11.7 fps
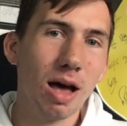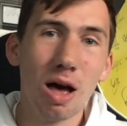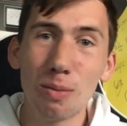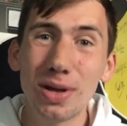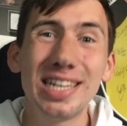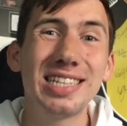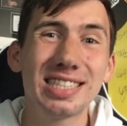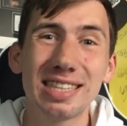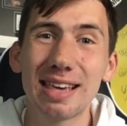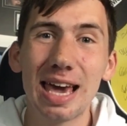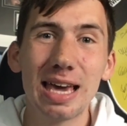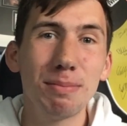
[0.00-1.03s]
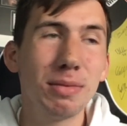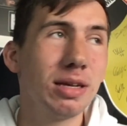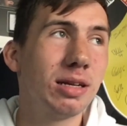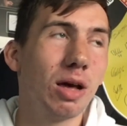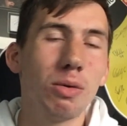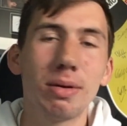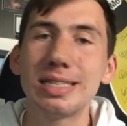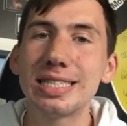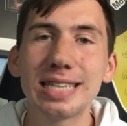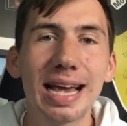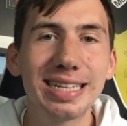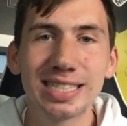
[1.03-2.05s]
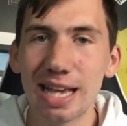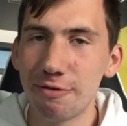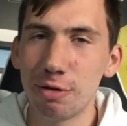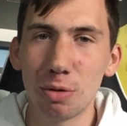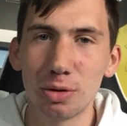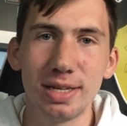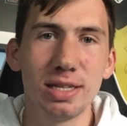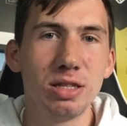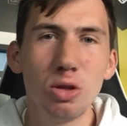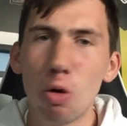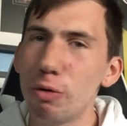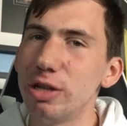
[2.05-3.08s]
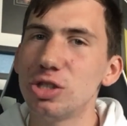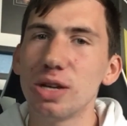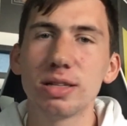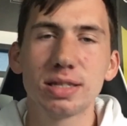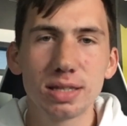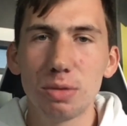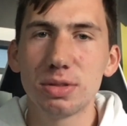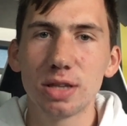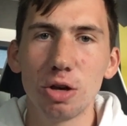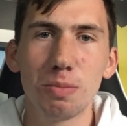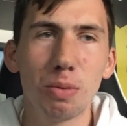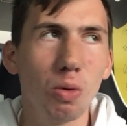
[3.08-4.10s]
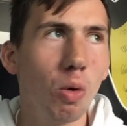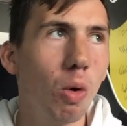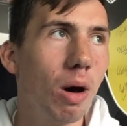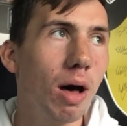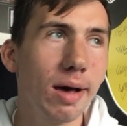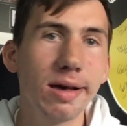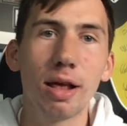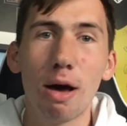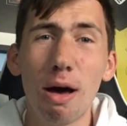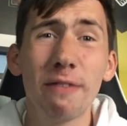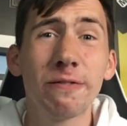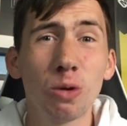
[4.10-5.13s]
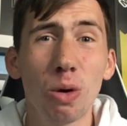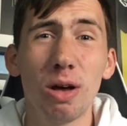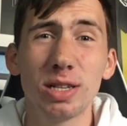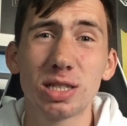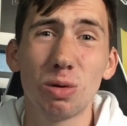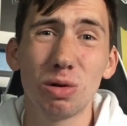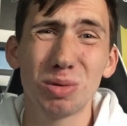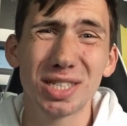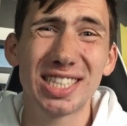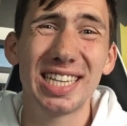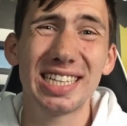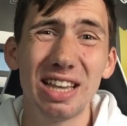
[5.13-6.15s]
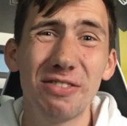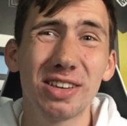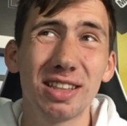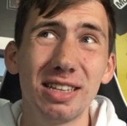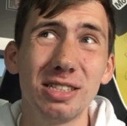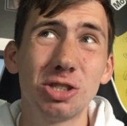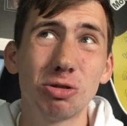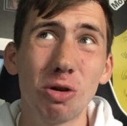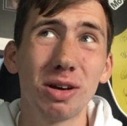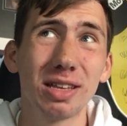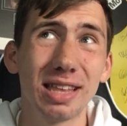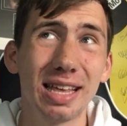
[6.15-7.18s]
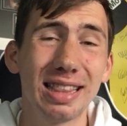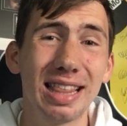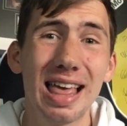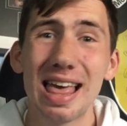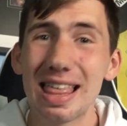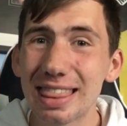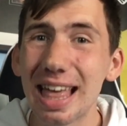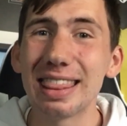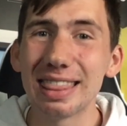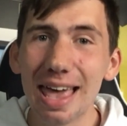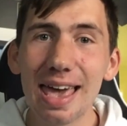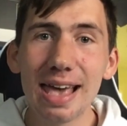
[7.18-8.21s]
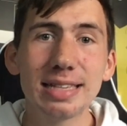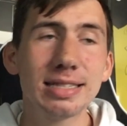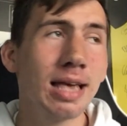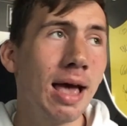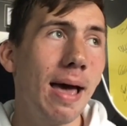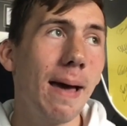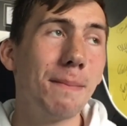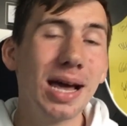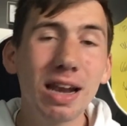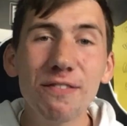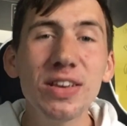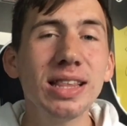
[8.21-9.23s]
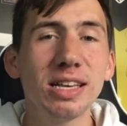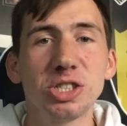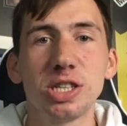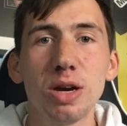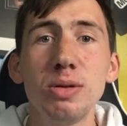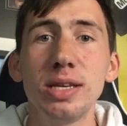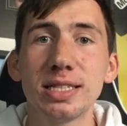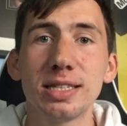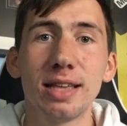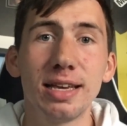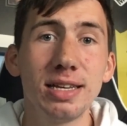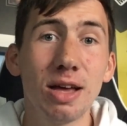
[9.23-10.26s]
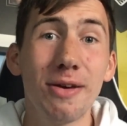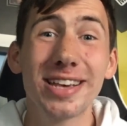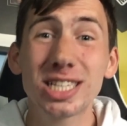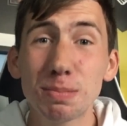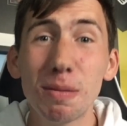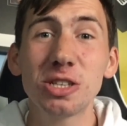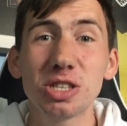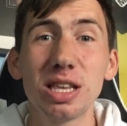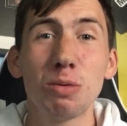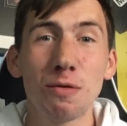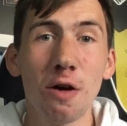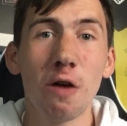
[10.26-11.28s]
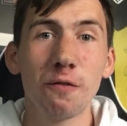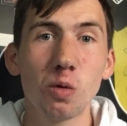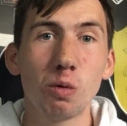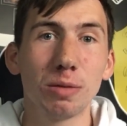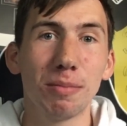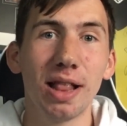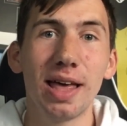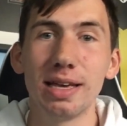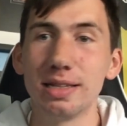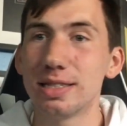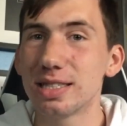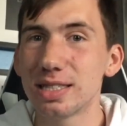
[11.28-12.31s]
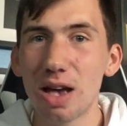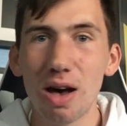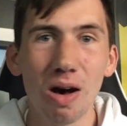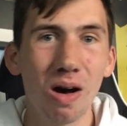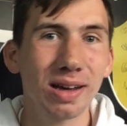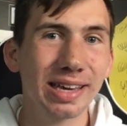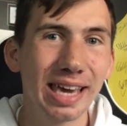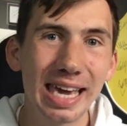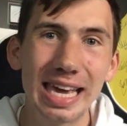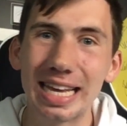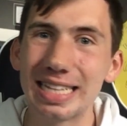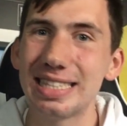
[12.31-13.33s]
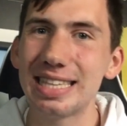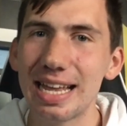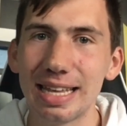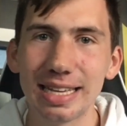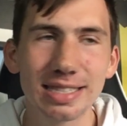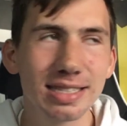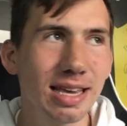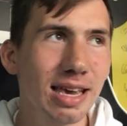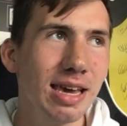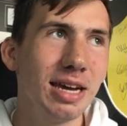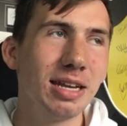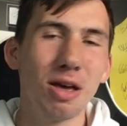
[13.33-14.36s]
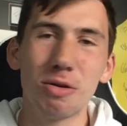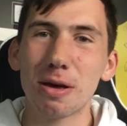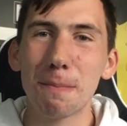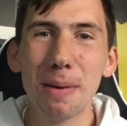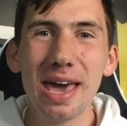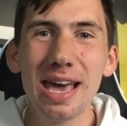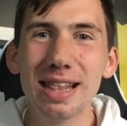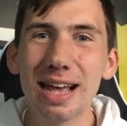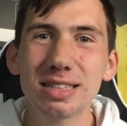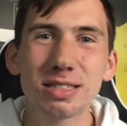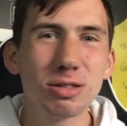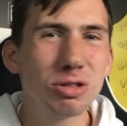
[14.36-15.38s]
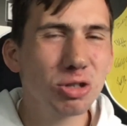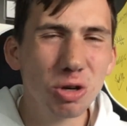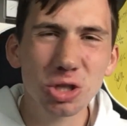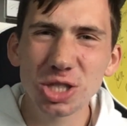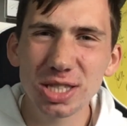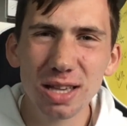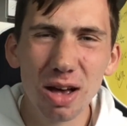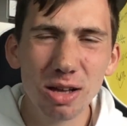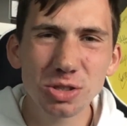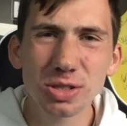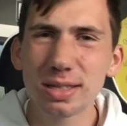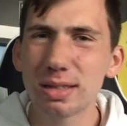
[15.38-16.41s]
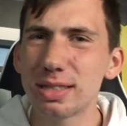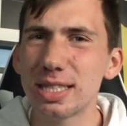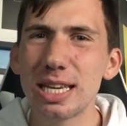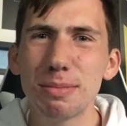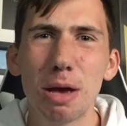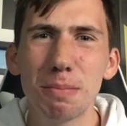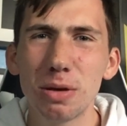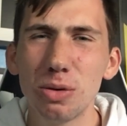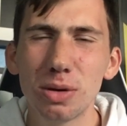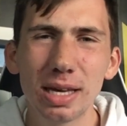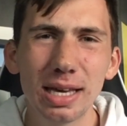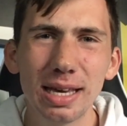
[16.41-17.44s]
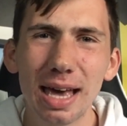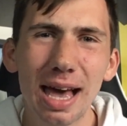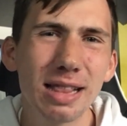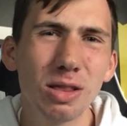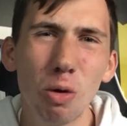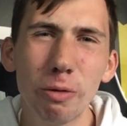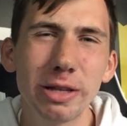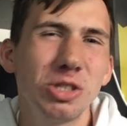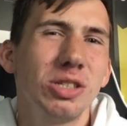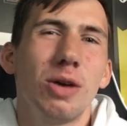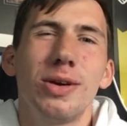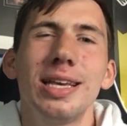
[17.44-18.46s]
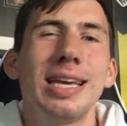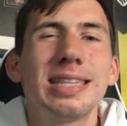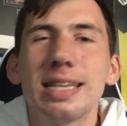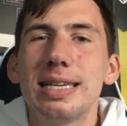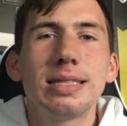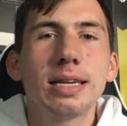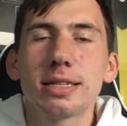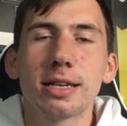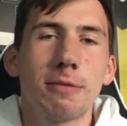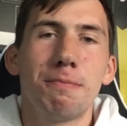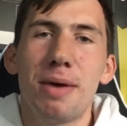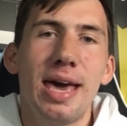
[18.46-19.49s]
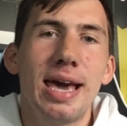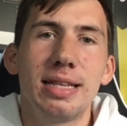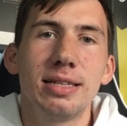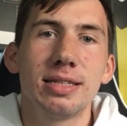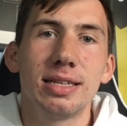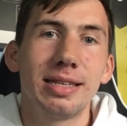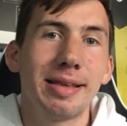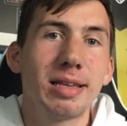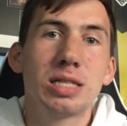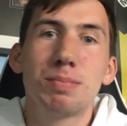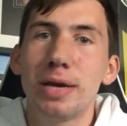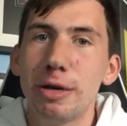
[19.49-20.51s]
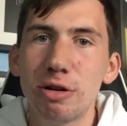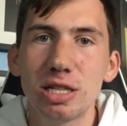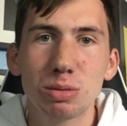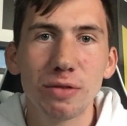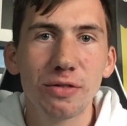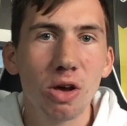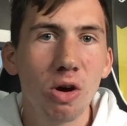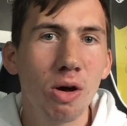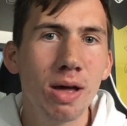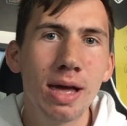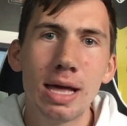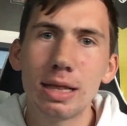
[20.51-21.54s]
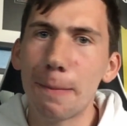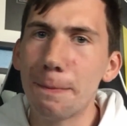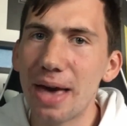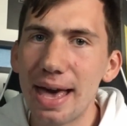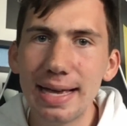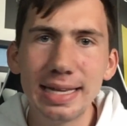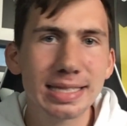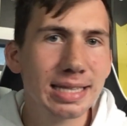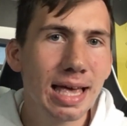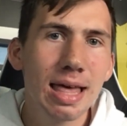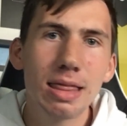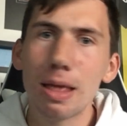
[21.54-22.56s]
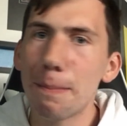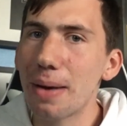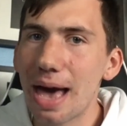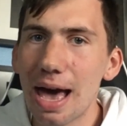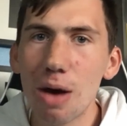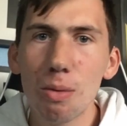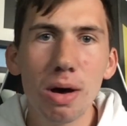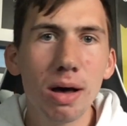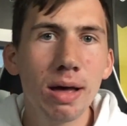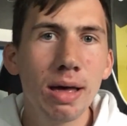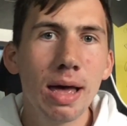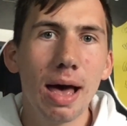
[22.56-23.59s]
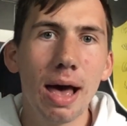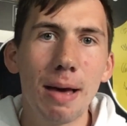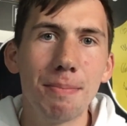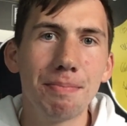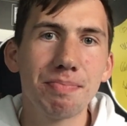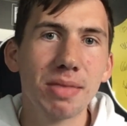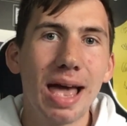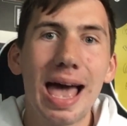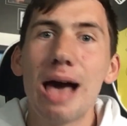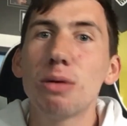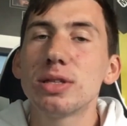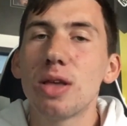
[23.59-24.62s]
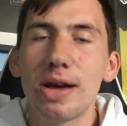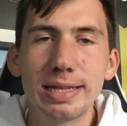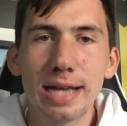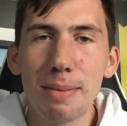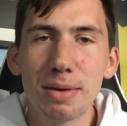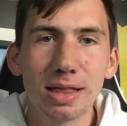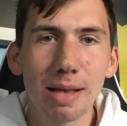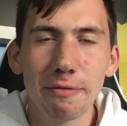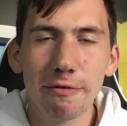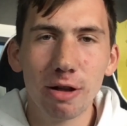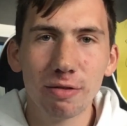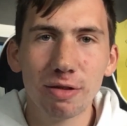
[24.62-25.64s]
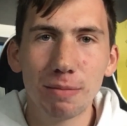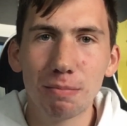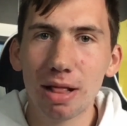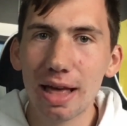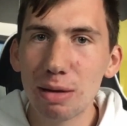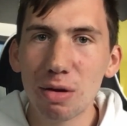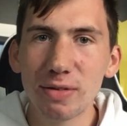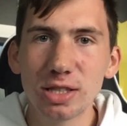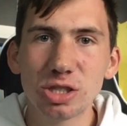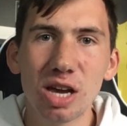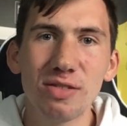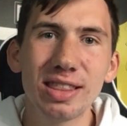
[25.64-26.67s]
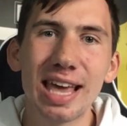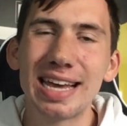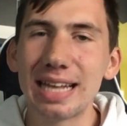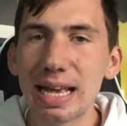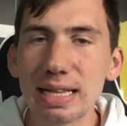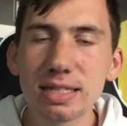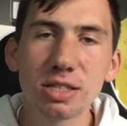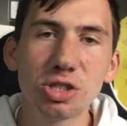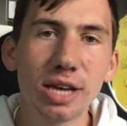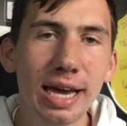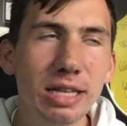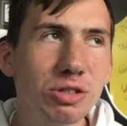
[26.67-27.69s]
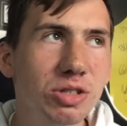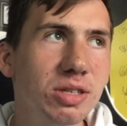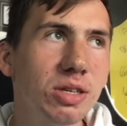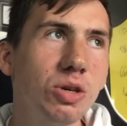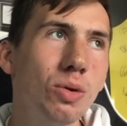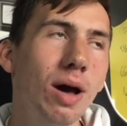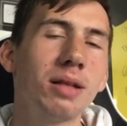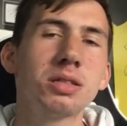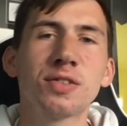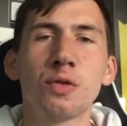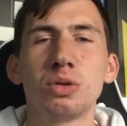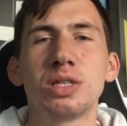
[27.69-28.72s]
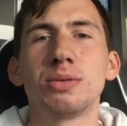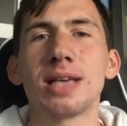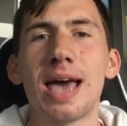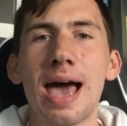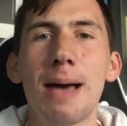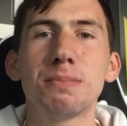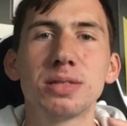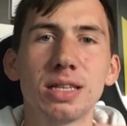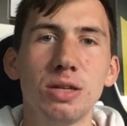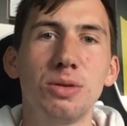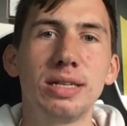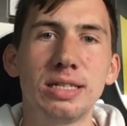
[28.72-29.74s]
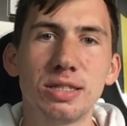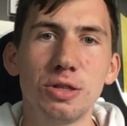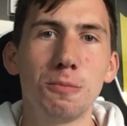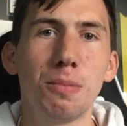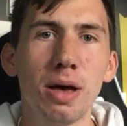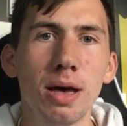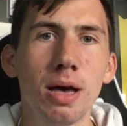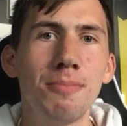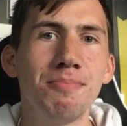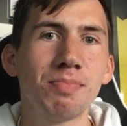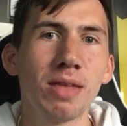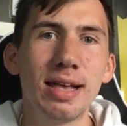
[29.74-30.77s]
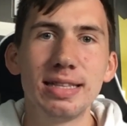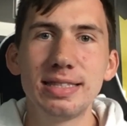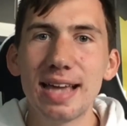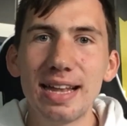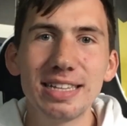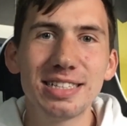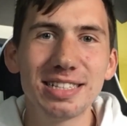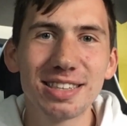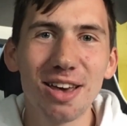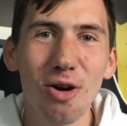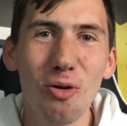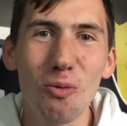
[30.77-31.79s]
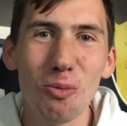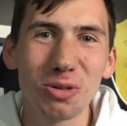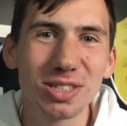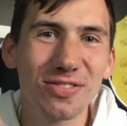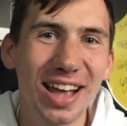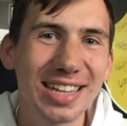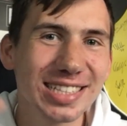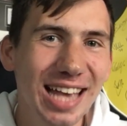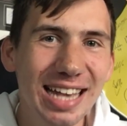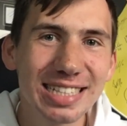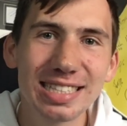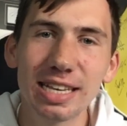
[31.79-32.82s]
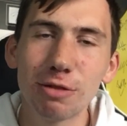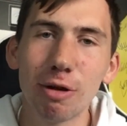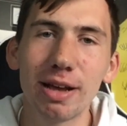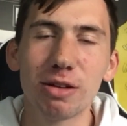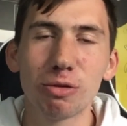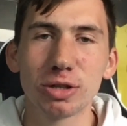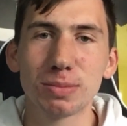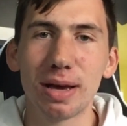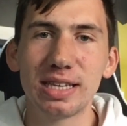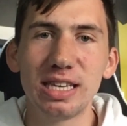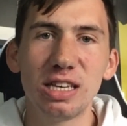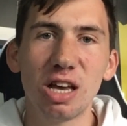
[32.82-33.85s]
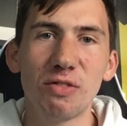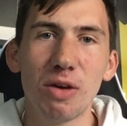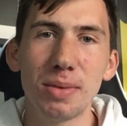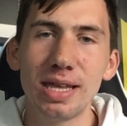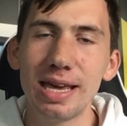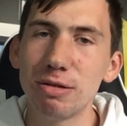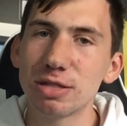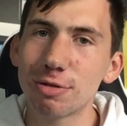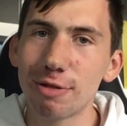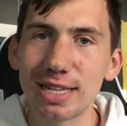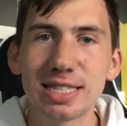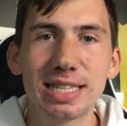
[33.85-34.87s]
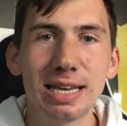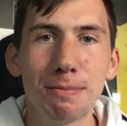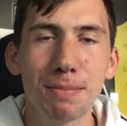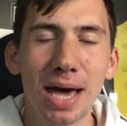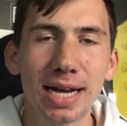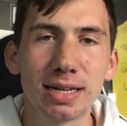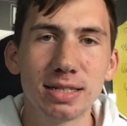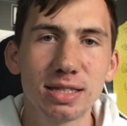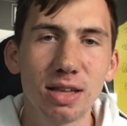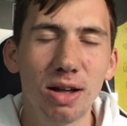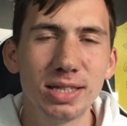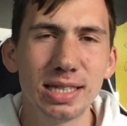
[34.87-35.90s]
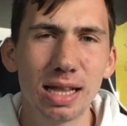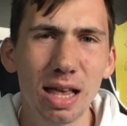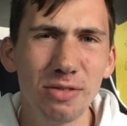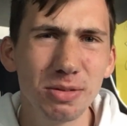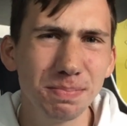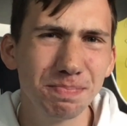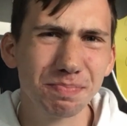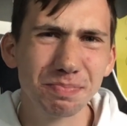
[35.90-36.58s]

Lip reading: I went into the game, you know, saying to everybody, Norwich are so, so poor. You know, I thought our squad was significantly stronger than theirs. And I think that showed yesterday, you know, especially with our forward players, Sarr, King, Dennis, you know, compare that to Josh Sargent, Teemu Pukki at Norwich. You know, it doesn't compare, does it? The experience we've got, the pace, the power, how dynamic them front three play with each other. They can interchange too. I just thought it was absolutely superb. Dennis's goal was fantastic. Great cross by Kiki Afemini. It's great to see him back in the starting 11.